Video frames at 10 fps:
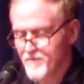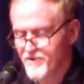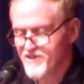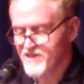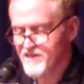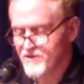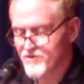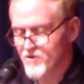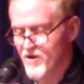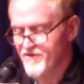But in the
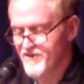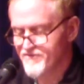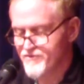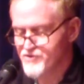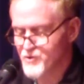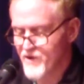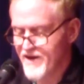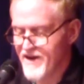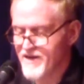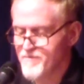kindergarten and first
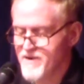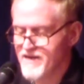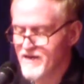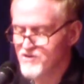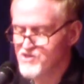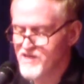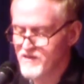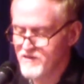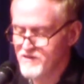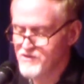grade, I can make out
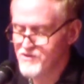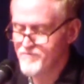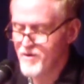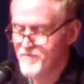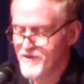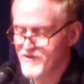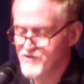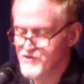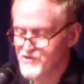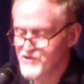skeletons and
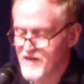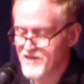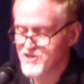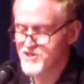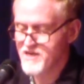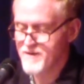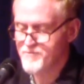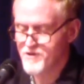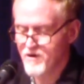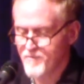pumpkins
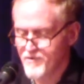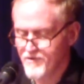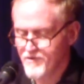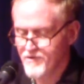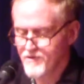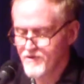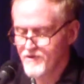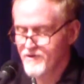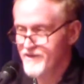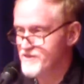scotch-taped up.
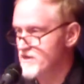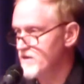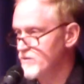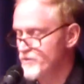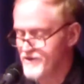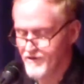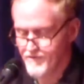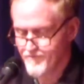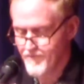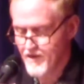It's
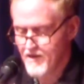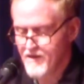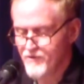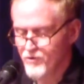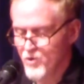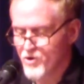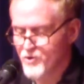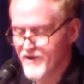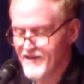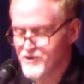Halloween. The lower
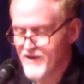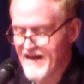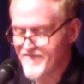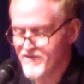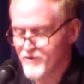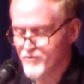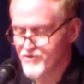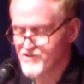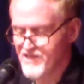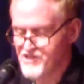grades are having their
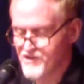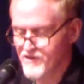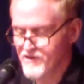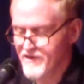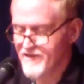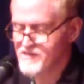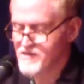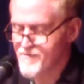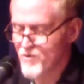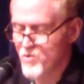procession, and I
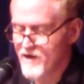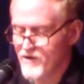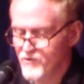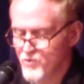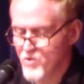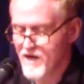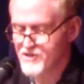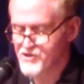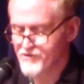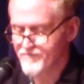stop a while to
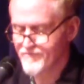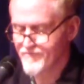watch.